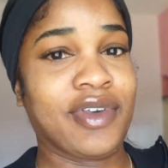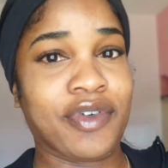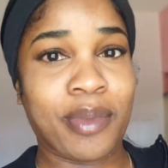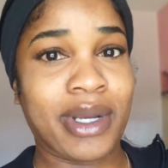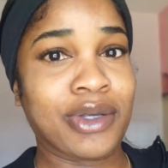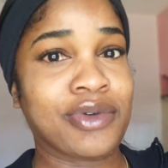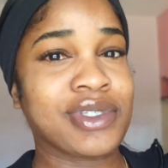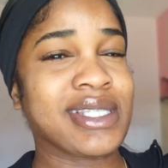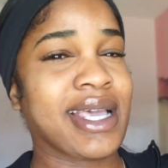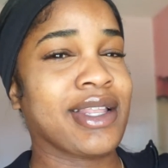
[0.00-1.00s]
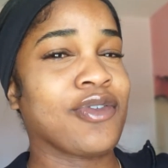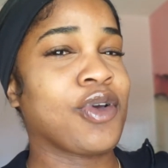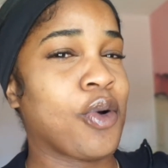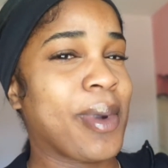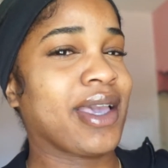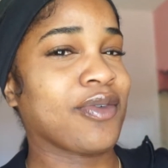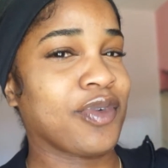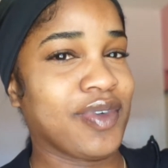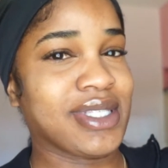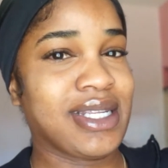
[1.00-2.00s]
getting her my clothes because I can go back and
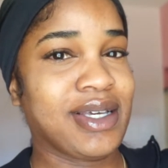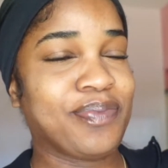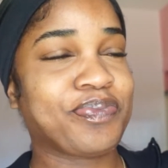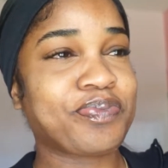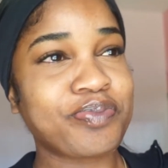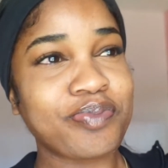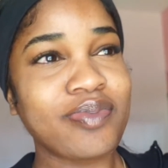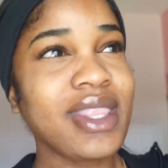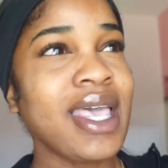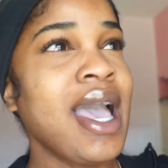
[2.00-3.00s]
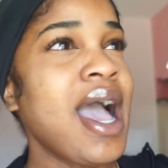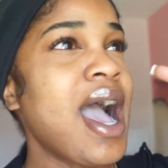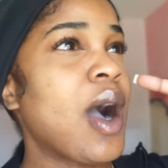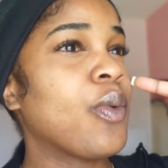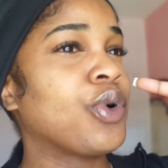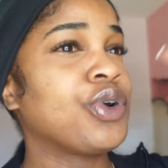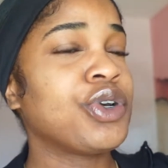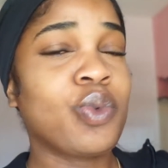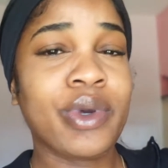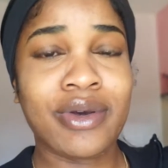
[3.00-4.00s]
revisit it.
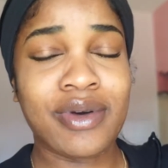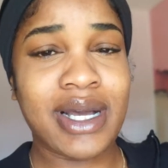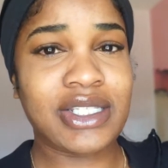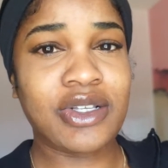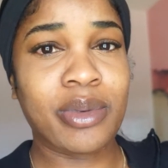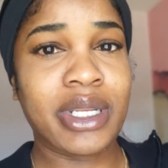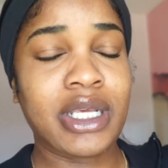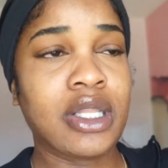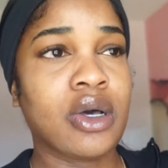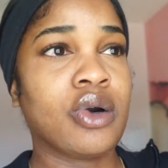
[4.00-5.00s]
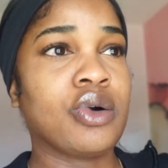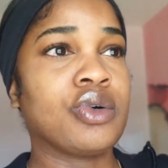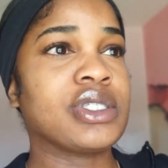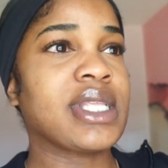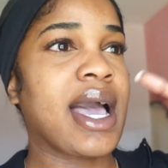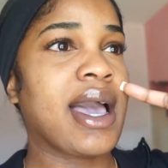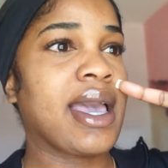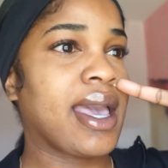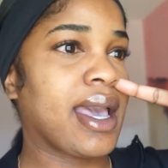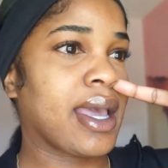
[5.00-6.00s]
Goodwill got so many clothes. I
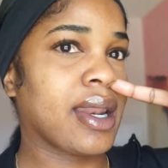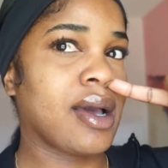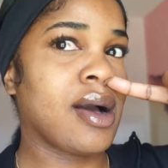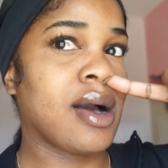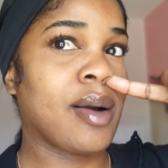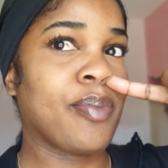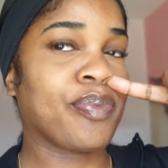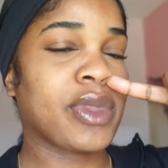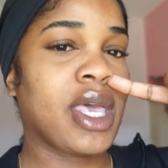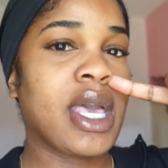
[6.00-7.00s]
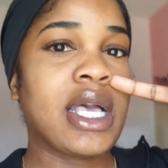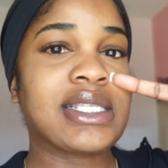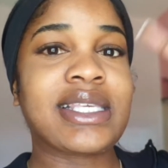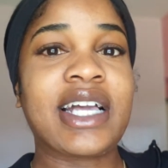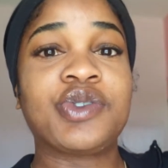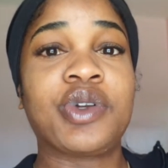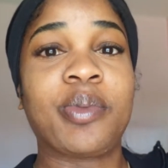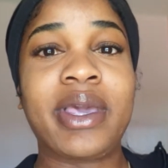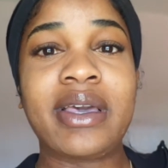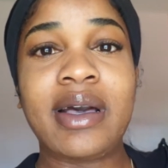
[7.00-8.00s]
had um, scheduled a
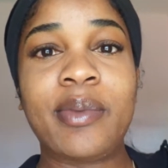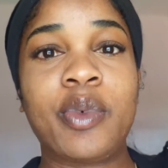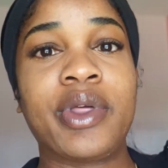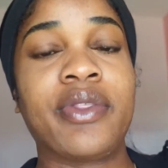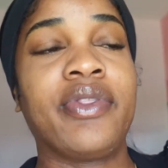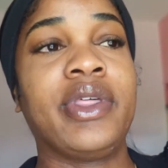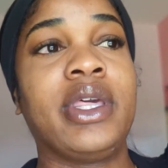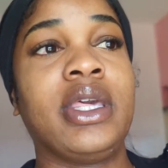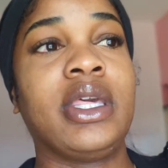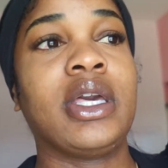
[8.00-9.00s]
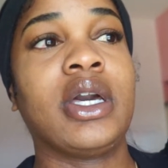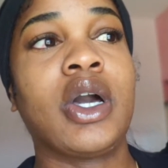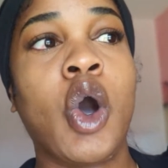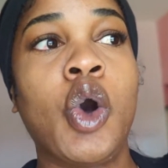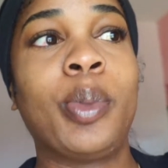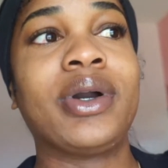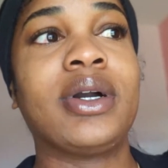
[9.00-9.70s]
pickup with the Hope